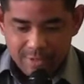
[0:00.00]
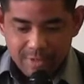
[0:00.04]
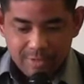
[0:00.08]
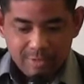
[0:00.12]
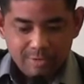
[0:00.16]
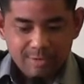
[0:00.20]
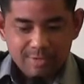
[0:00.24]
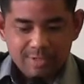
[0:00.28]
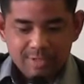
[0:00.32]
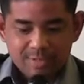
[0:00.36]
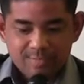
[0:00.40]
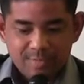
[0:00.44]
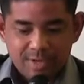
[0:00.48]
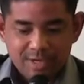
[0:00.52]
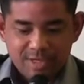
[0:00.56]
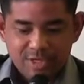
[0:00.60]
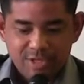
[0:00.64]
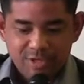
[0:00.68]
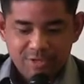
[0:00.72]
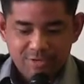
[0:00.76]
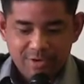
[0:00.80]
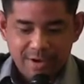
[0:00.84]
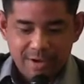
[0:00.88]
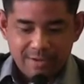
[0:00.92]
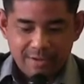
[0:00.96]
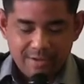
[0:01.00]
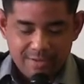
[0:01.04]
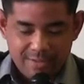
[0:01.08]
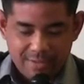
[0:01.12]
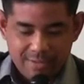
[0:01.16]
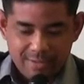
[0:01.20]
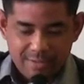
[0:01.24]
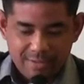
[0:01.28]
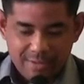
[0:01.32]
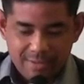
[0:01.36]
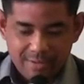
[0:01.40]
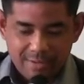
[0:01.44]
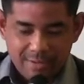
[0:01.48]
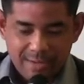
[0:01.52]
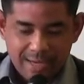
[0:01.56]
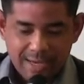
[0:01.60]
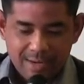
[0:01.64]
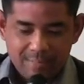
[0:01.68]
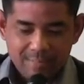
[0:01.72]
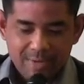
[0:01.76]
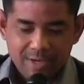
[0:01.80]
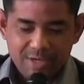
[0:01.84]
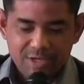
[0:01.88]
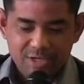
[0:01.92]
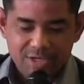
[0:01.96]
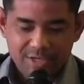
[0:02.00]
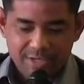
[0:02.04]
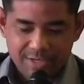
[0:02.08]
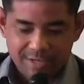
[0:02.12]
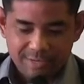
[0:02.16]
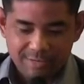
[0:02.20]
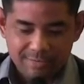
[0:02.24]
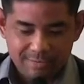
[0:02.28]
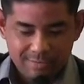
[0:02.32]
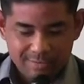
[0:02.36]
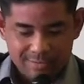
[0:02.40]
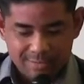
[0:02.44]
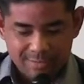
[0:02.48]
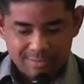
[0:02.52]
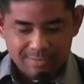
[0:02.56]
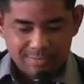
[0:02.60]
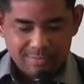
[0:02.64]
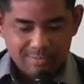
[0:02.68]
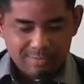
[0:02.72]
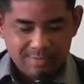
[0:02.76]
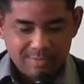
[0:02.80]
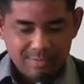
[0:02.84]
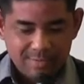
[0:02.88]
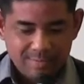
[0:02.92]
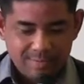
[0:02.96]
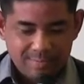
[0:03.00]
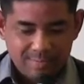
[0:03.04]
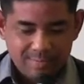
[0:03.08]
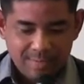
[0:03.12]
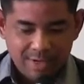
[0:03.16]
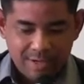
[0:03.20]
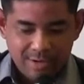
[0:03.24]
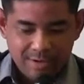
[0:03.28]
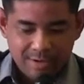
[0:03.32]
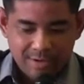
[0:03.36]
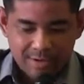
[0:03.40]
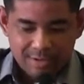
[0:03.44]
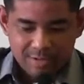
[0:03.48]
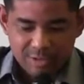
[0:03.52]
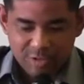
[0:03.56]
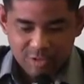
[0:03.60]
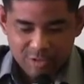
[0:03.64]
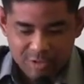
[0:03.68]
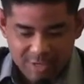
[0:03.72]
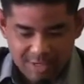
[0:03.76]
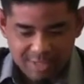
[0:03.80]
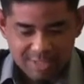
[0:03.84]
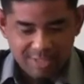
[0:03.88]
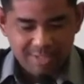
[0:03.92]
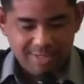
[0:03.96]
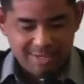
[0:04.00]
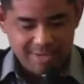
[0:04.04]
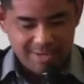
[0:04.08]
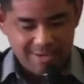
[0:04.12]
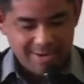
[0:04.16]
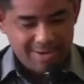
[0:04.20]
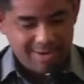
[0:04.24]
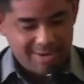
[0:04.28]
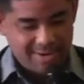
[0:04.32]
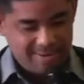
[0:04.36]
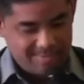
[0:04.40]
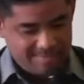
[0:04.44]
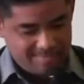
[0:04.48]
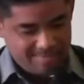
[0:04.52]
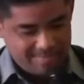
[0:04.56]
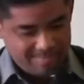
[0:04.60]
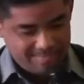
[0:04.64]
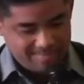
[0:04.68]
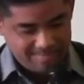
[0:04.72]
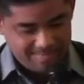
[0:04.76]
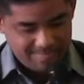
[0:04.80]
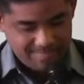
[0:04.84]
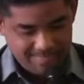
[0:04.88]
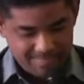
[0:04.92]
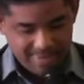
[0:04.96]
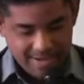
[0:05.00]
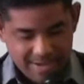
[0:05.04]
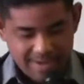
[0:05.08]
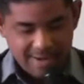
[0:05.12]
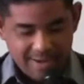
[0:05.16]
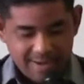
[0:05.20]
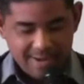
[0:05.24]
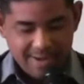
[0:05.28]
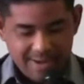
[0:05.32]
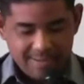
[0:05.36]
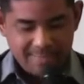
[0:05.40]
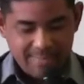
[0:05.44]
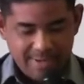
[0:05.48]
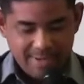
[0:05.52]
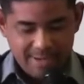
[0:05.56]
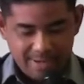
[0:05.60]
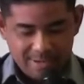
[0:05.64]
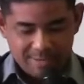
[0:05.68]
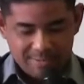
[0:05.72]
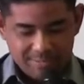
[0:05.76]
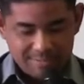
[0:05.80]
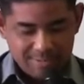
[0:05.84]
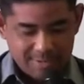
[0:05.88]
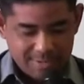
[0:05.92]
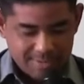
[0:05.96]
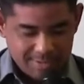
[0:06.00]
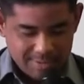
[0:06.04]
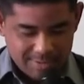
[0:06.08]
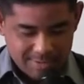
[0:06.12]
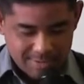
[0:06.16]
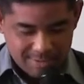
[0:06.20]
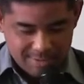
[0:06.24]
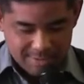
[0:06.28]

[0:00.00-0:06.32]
The Lord is my strength and my shield. My heart trusts in Him, and I am helped.